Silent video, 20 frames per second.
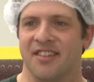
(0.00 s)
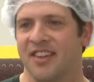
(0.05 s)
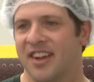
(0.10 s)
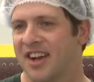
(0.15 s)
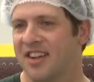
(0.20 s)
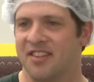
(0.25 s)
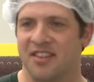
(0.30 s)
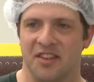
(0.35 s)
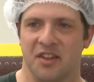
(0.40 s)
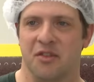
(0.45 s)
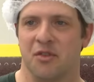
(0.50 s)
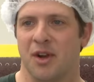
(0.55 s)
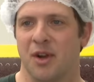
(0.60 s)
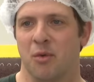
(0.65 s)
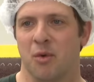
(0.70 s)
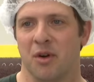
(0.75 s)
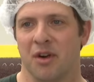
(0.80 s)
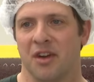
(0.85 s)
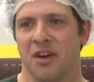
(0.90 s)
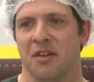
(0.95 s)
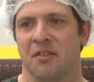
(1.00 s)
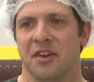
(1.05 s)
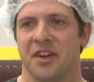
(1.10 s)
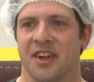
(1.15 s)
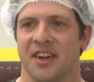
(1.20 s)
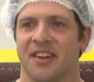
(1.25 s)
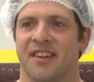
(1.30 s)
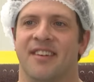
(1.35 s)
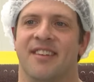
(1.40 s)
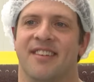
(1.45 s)
Did I see the trade war
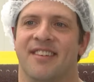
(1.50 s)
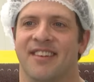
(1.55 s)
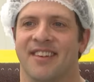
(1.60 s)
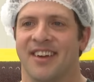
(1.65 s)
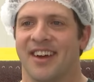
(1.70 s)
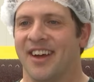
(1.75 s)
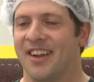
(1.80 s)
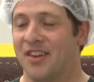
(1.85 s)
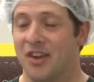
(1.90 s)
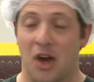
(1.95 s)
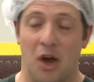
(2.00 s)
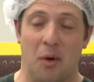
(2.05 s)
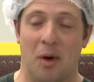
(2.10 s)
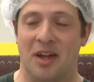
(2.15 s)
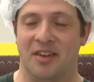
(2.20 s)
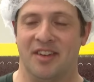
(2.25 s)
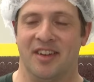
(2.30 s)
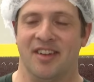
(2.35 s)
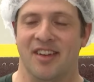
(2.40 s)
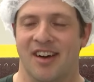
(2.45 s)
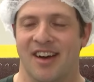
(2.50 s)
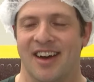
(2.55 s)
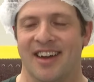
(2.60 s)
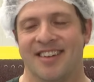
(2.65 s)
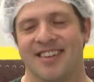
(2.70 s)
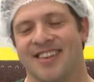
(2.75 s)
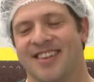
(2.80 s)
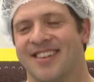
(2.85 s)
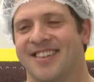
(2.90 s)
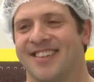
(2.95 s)
coming? Uh, no, I did not.